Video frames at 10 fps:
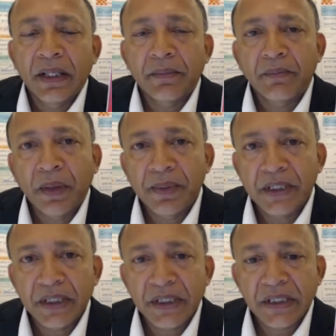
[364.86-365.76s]

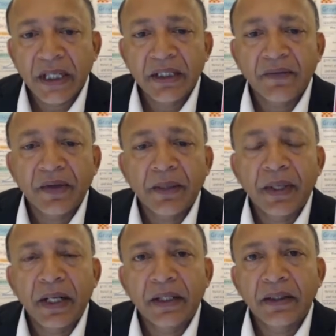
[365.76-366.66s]
published in the Scientific
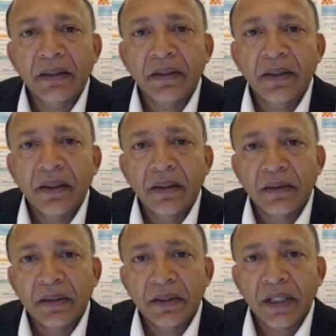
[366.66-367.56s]
American
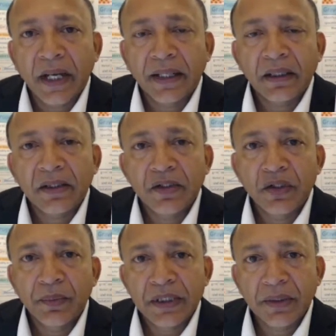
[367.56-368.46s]
titled
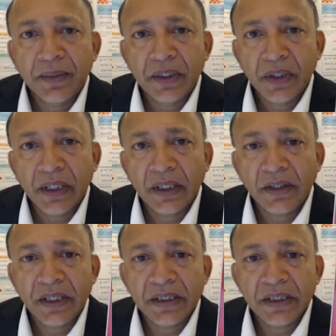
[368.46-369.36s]
Supersymmetry: A
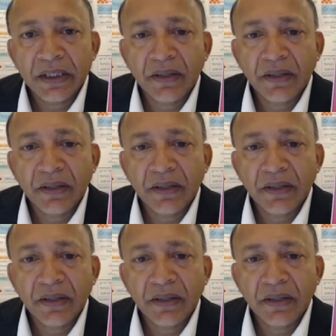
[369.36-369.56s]
Crisis in